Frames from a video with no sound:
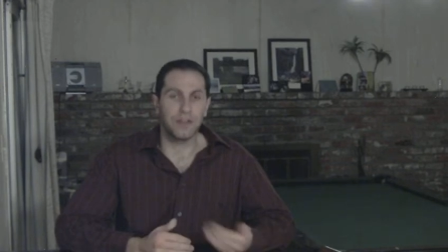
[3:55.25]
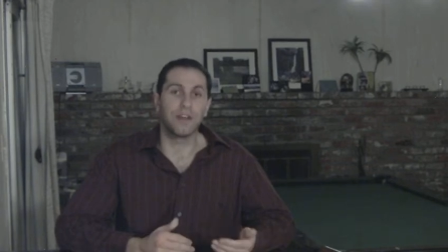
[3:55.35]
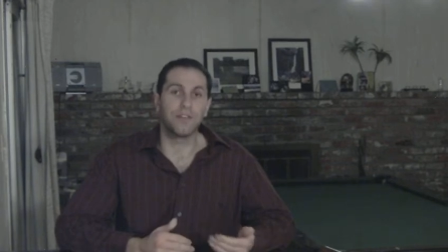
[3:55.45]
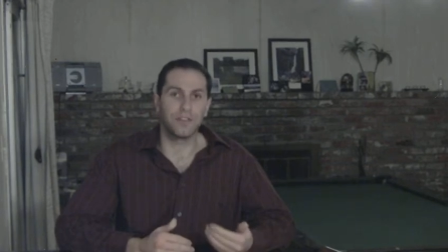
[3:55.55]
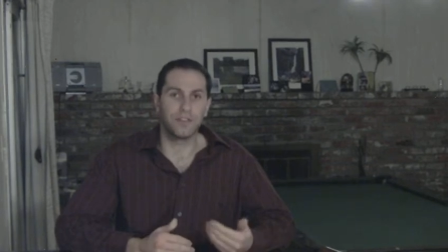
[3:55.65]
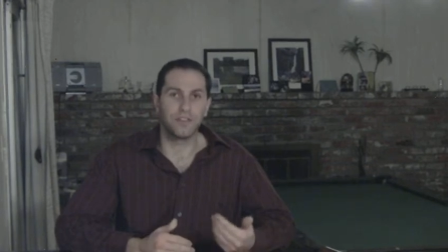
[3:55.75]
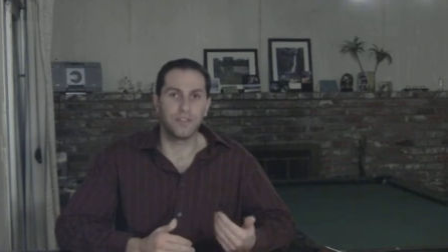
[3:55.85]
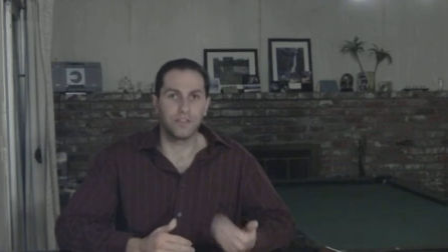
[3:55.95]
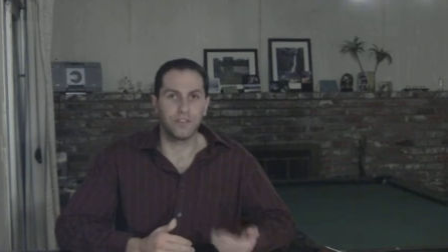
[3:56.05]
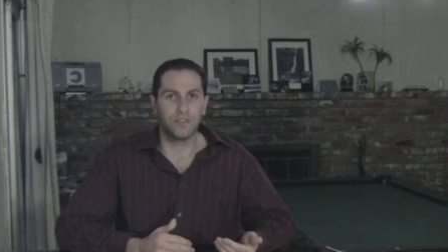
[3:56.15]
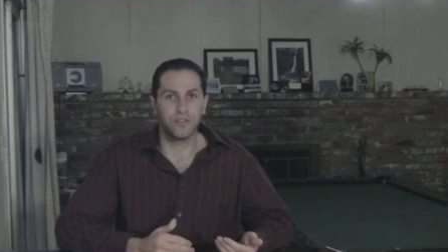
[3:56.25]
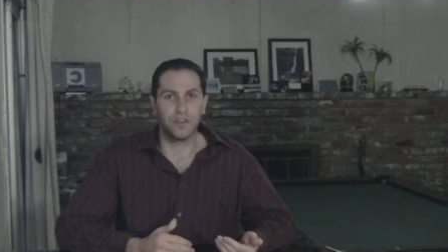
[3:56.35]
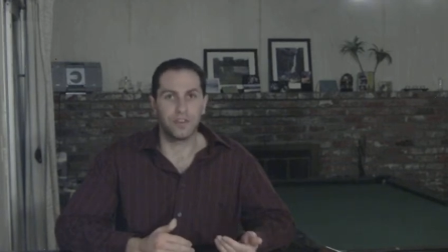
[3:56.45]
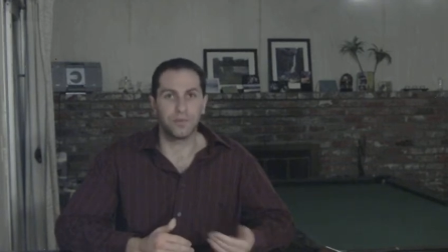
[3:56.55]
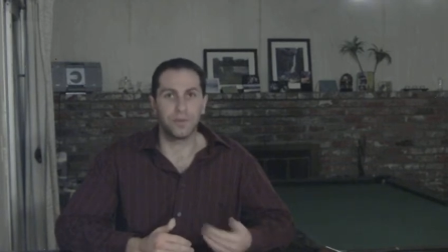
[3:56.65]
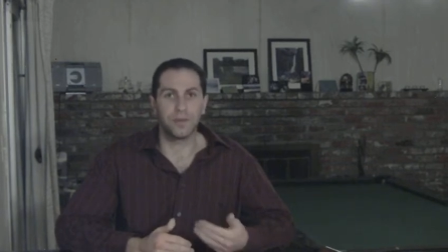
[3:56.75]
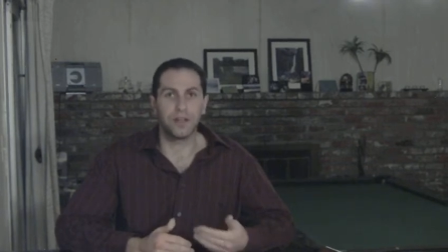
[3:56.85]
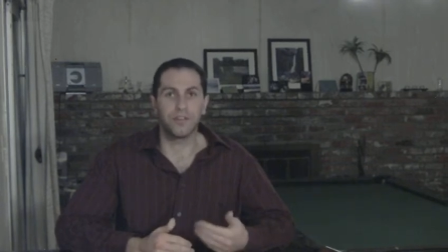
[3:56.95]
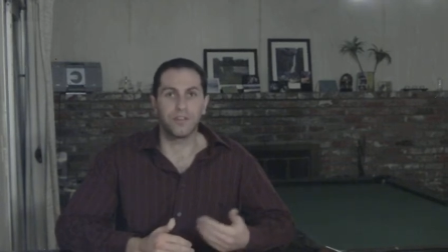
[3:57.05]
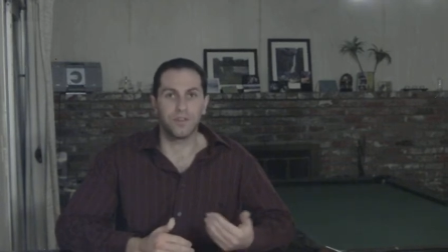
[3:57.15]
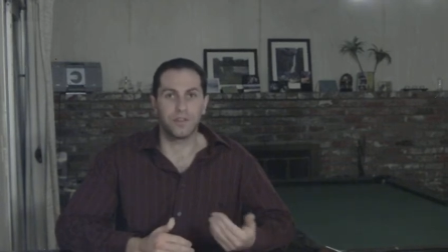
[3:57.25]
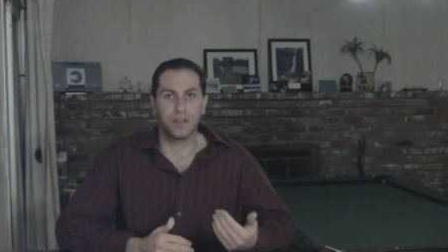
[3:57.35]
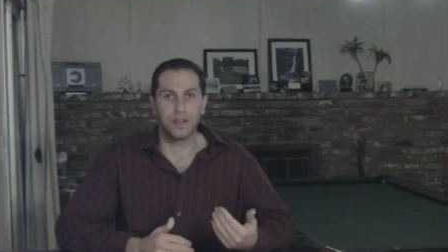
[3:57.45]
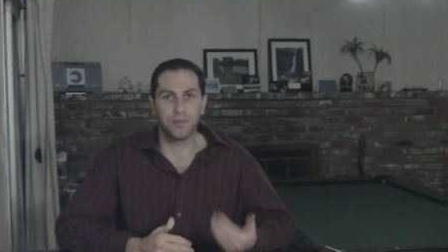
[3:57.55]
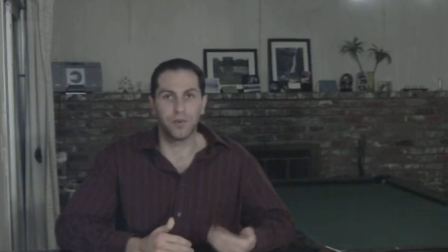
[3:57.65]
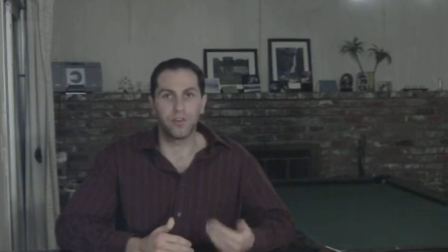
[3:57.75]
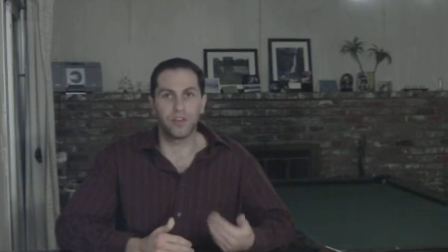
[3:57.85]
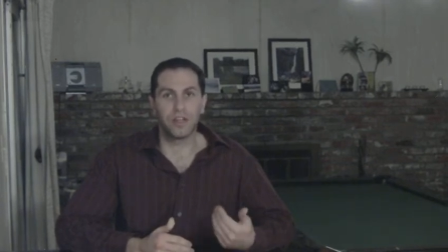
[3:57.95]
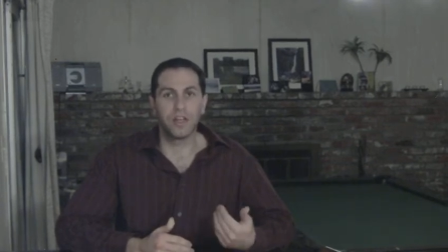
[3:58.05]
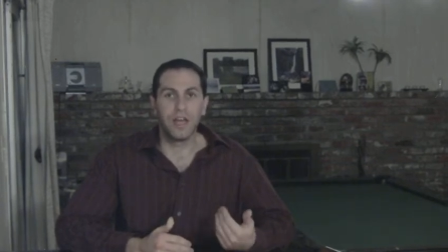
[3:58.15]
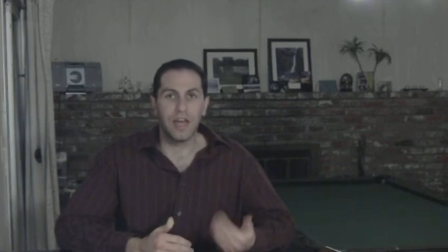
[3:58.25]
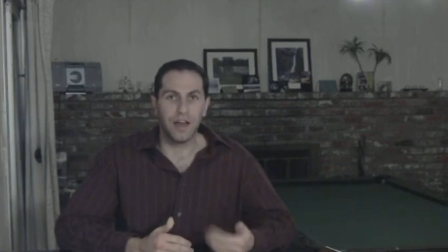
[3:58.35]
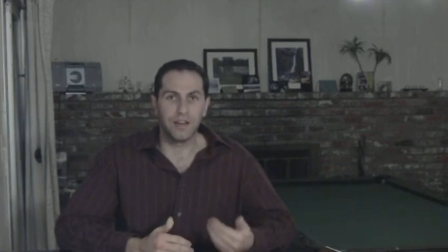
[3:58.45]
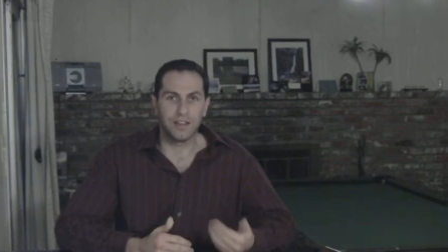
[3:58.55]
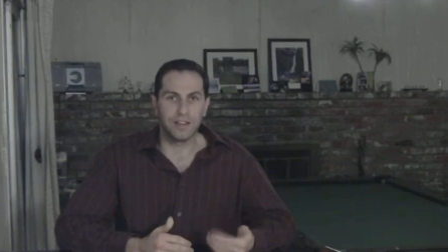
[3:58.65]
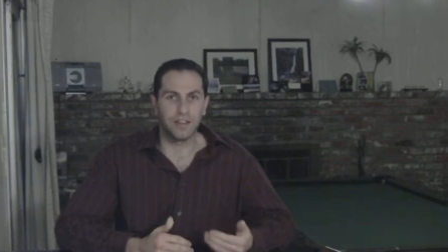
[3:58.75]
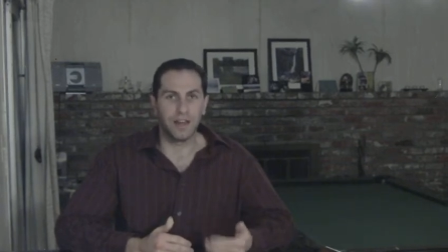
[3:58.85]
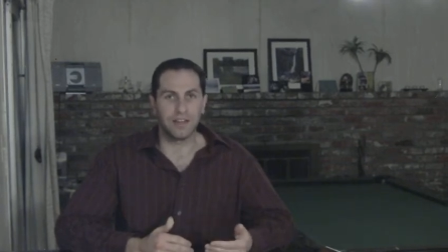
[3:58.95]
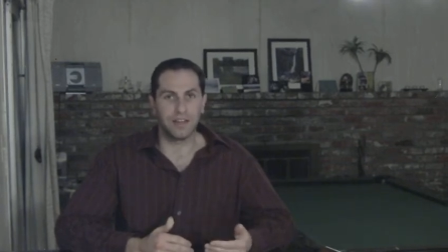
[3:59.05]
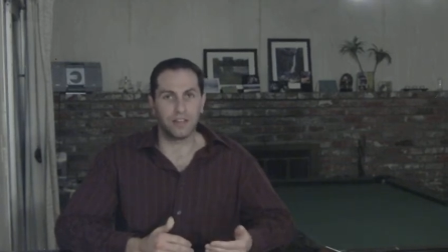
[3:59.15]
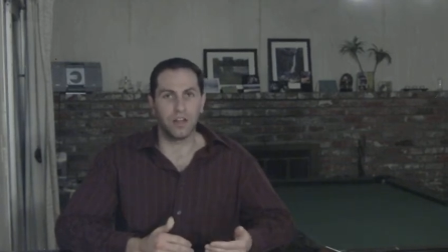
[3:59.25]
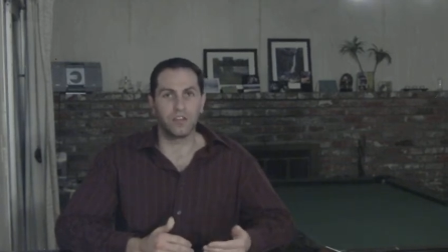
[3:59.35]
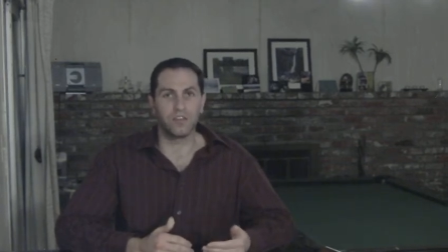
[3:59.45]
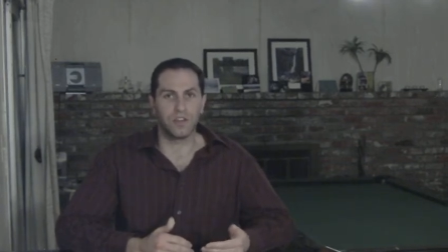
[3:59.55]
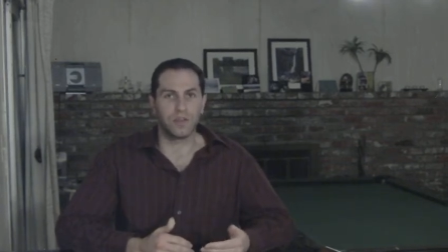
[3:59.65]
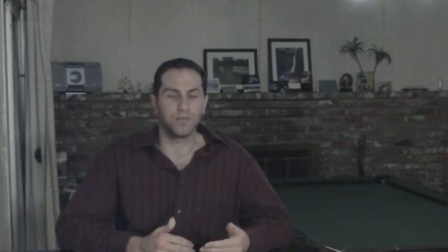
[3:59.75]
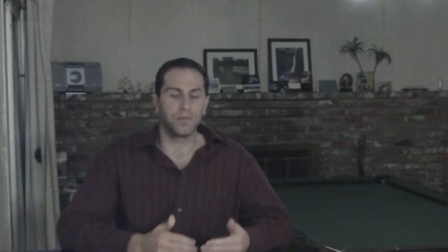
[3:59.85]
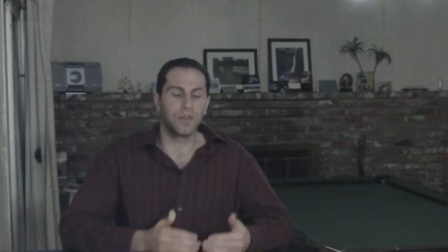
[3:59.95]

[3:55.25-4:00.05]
I definitely see this as an investment because of the emerging LED light technology.